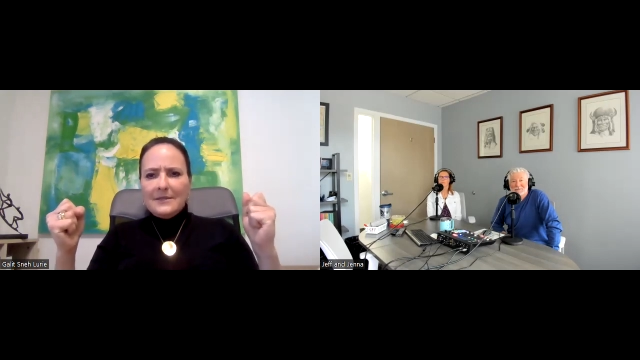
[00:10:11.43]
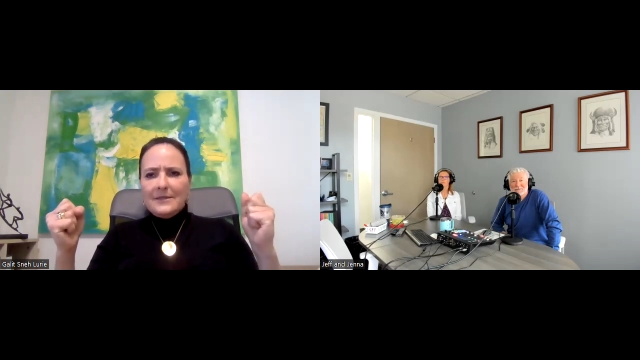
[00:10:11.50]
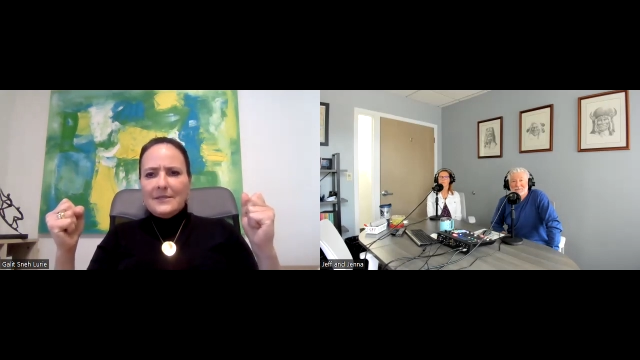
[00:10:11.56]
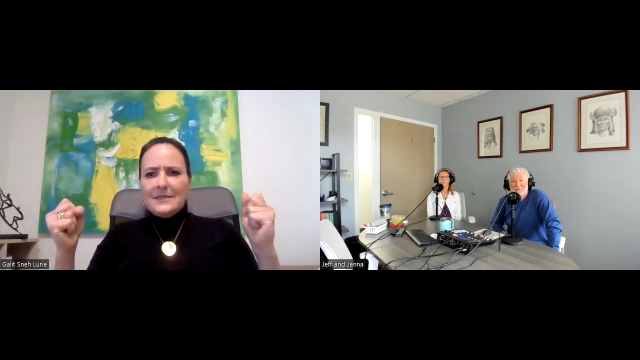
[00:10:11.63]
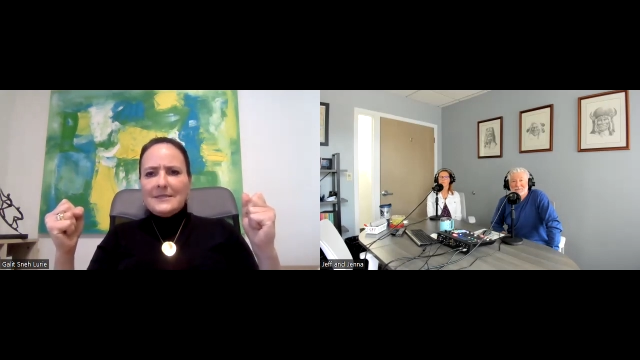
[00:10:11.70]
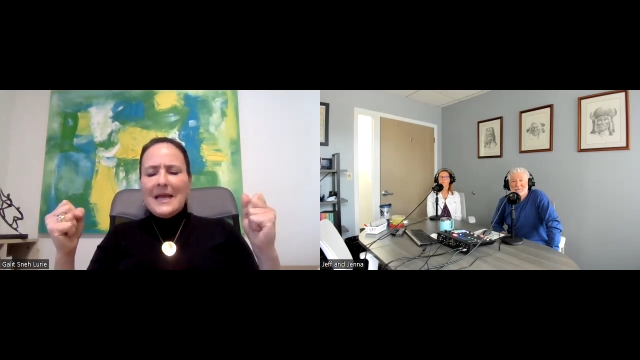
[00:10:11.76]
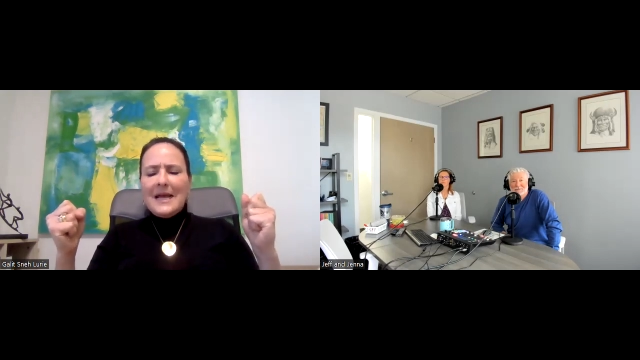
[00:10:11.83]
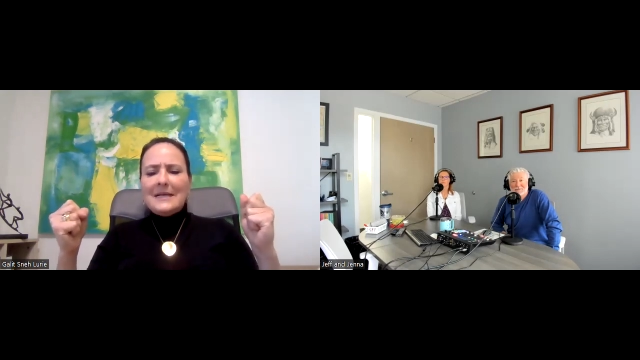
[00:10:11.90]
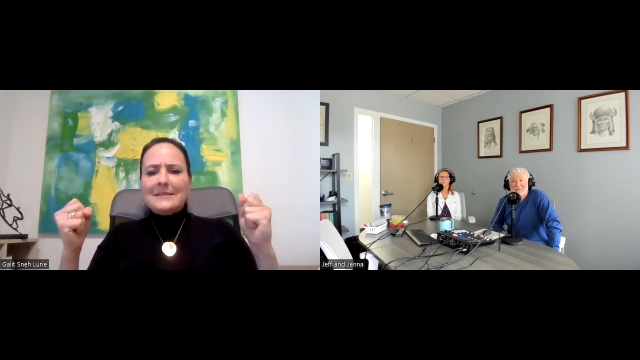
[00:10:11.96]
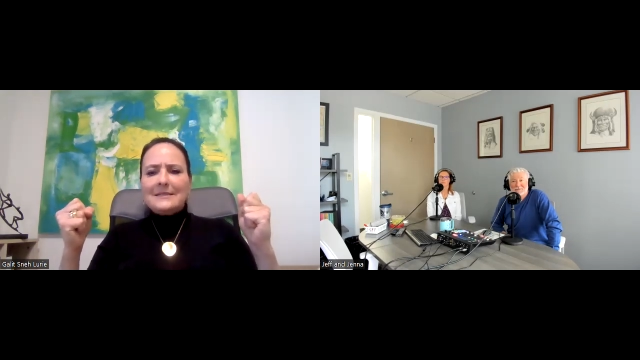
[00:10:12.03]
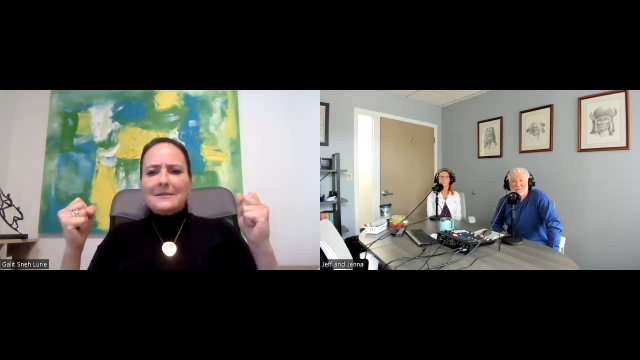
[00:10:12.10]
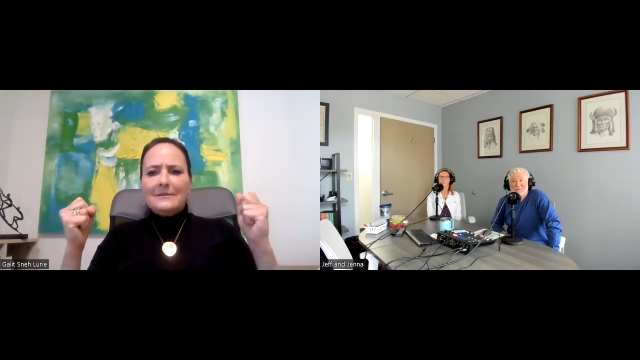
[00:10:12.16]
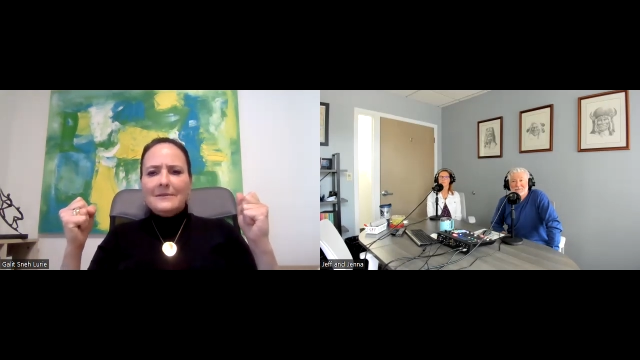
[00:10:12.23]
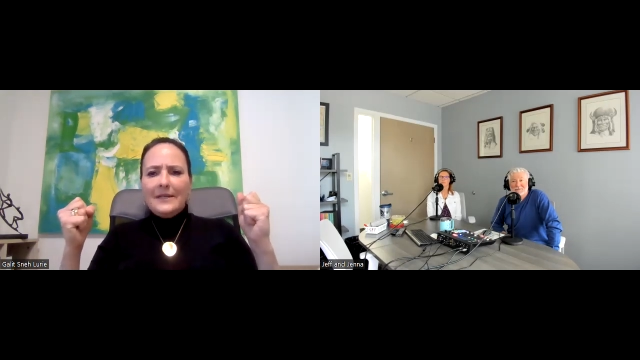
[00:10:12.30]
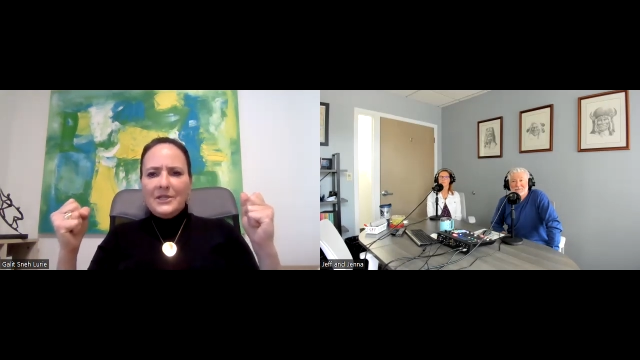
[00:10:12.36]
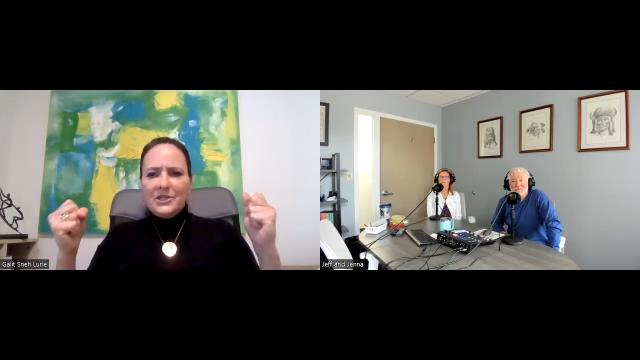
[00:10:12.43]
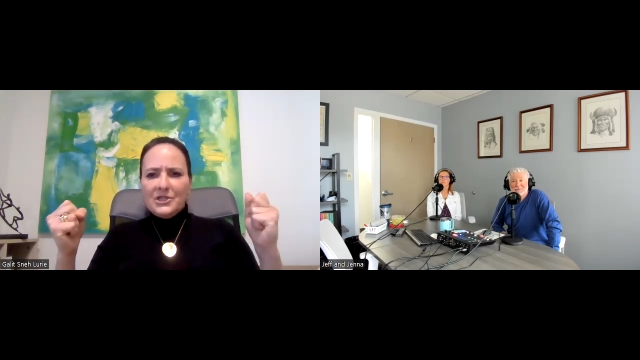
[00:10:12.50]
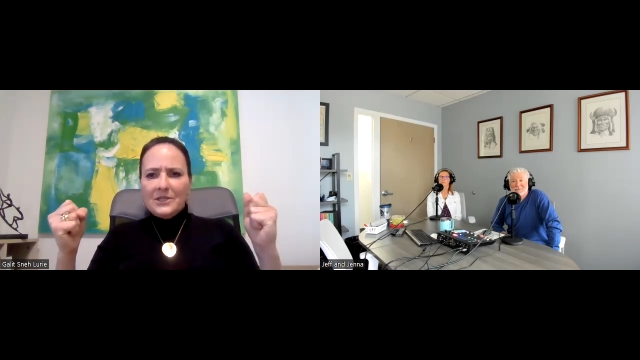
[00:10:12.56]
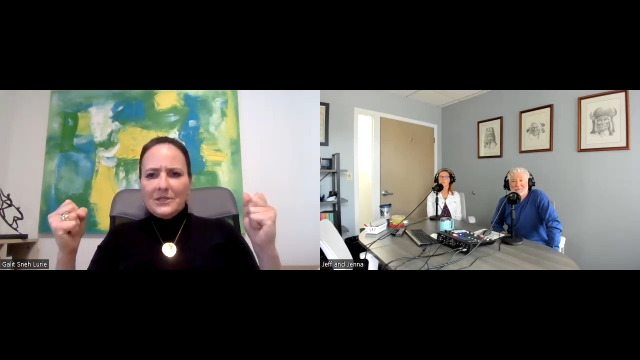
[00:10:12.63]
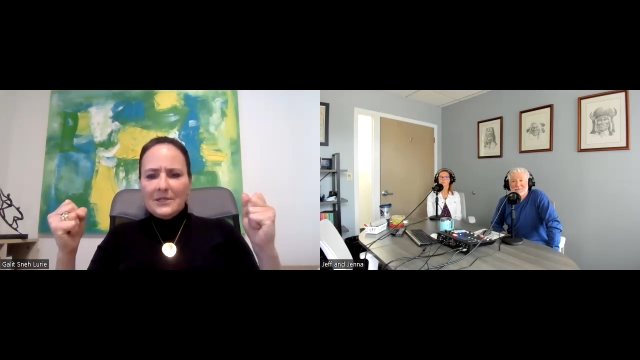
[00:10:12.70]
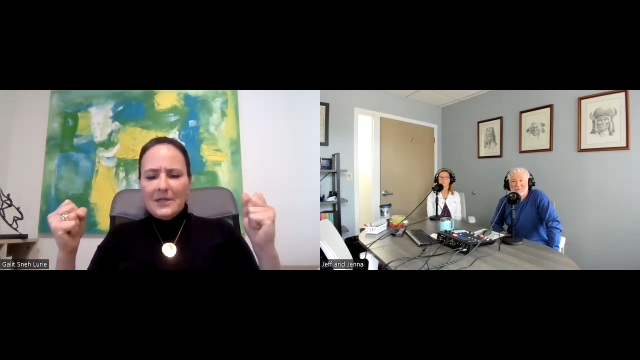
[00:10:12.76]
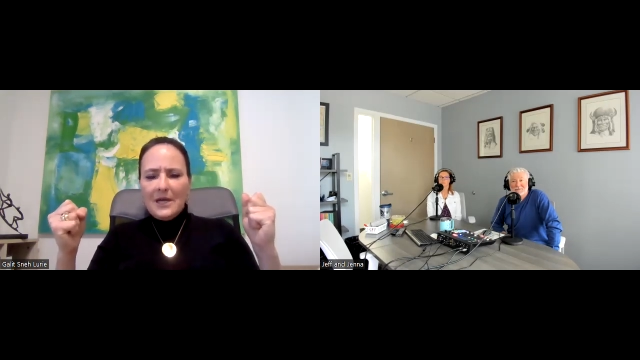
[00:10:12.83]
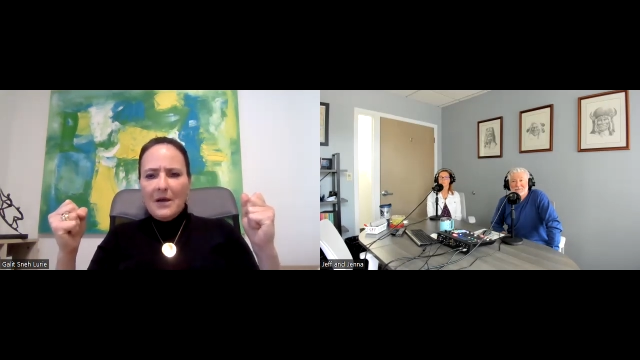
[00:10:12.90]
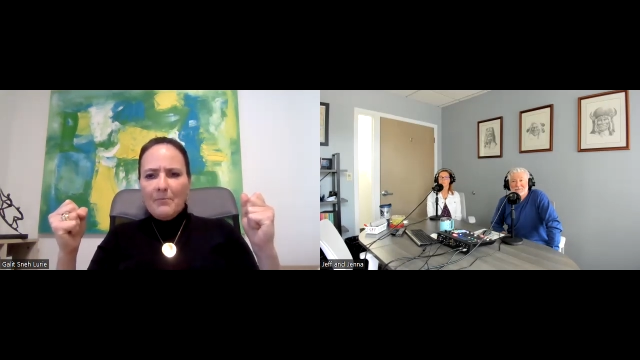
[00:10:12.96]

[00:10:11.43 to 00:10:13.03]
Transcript: this escalation